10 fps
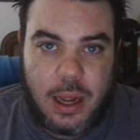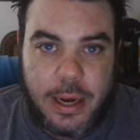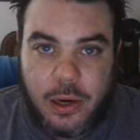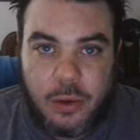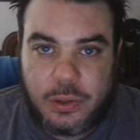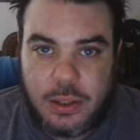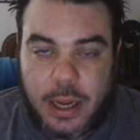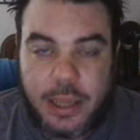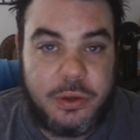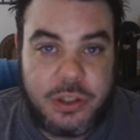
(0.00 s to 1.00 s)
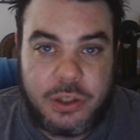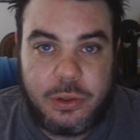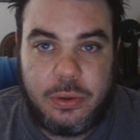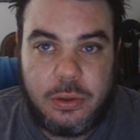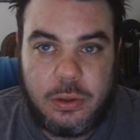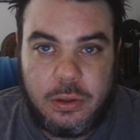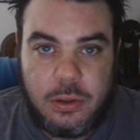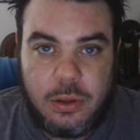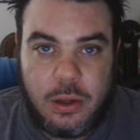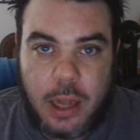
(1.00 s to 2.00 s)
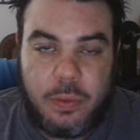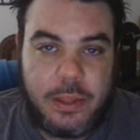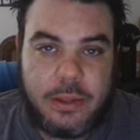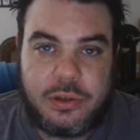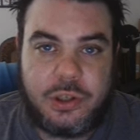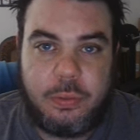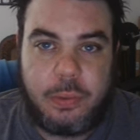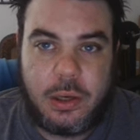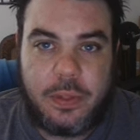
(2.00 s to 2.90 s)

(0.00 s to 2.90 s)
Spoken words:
I don't. I used to. I don't think they're stupid.